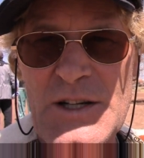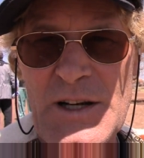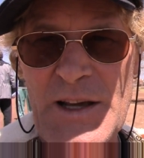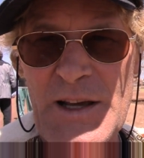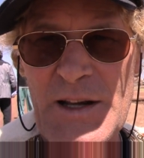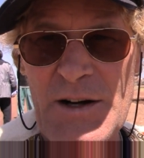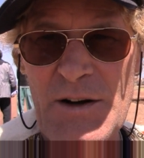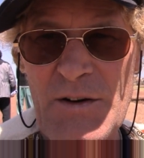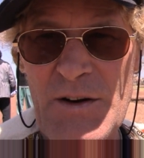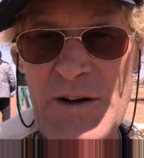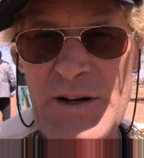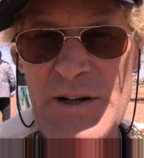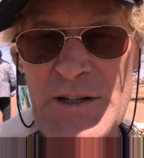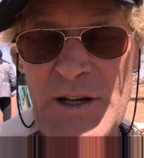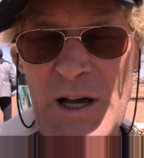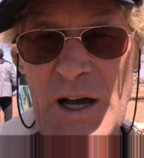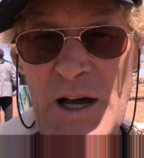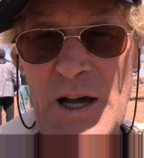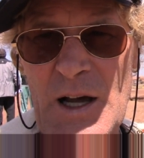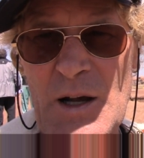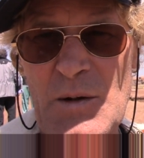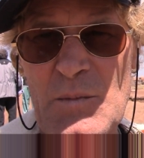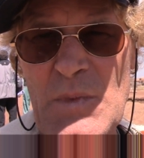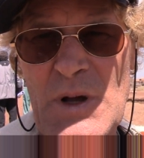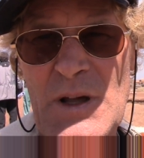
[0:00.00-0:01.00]
later in
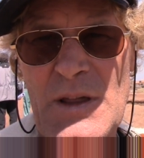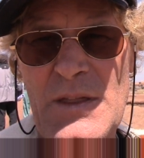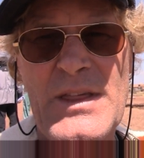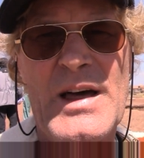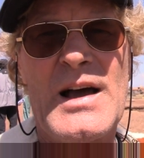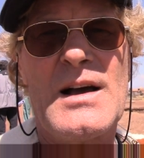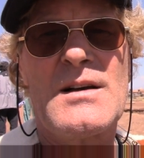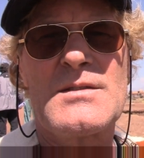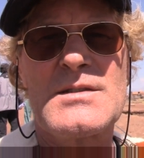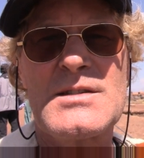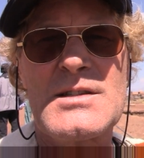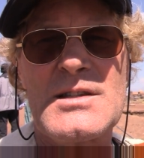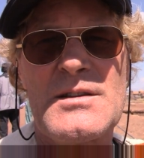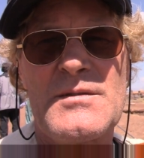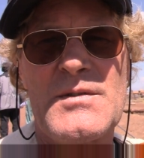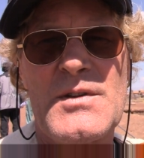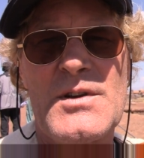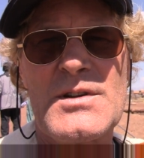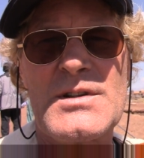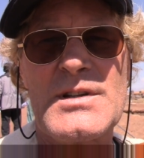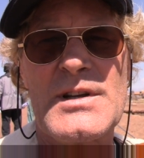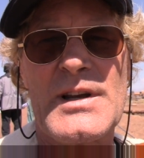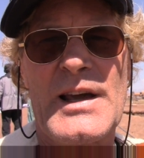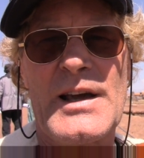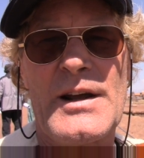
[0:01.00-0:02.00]
time, thousands of
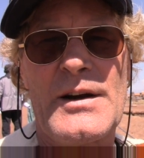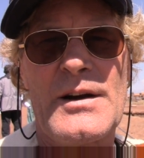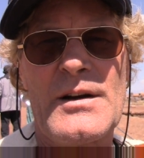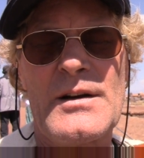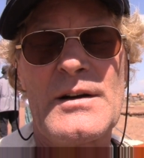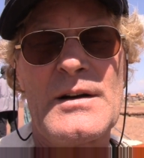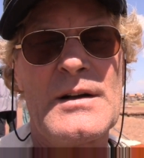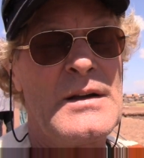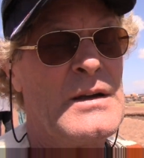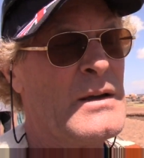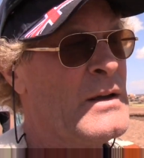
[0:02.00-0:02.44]
years later,